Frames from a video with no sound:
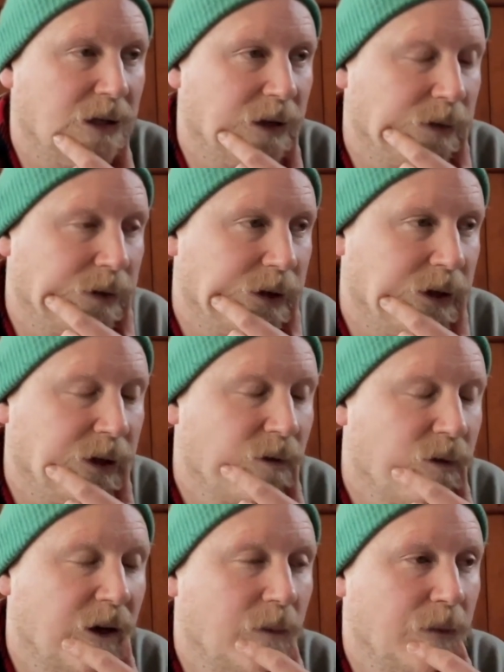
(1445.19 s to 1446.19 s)
an
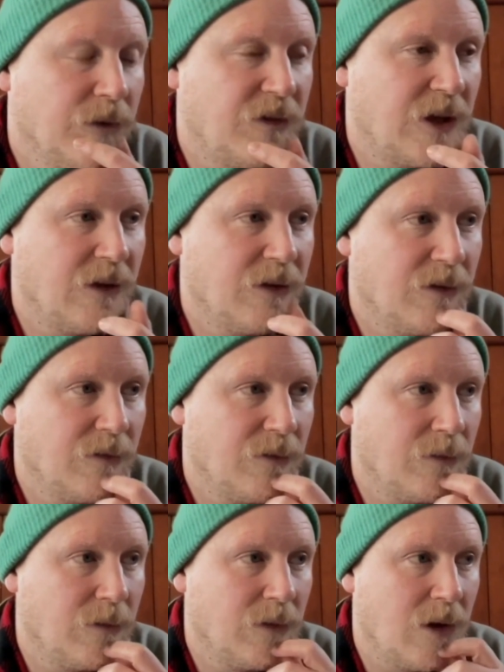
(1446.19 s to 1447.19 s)
incredible sense of
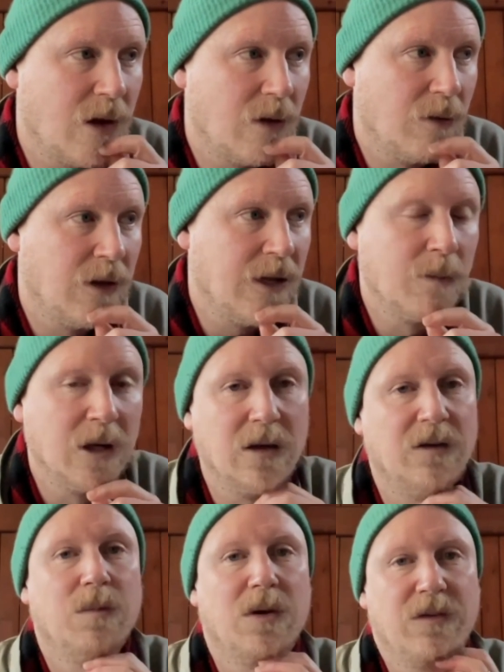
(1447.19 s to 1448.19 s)
limitless
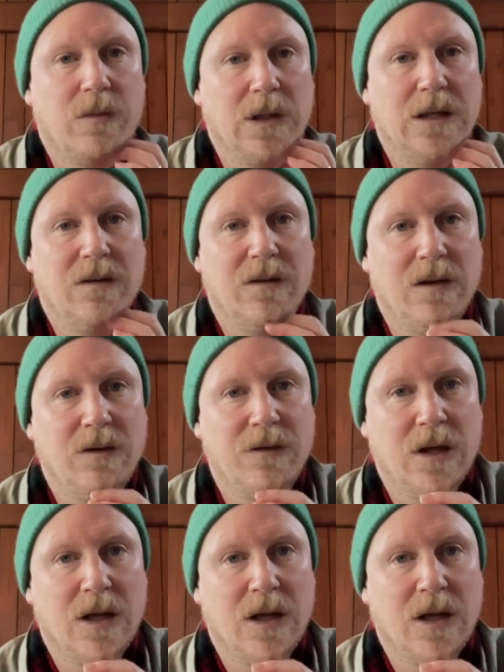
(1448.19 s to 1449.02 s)
possibilities.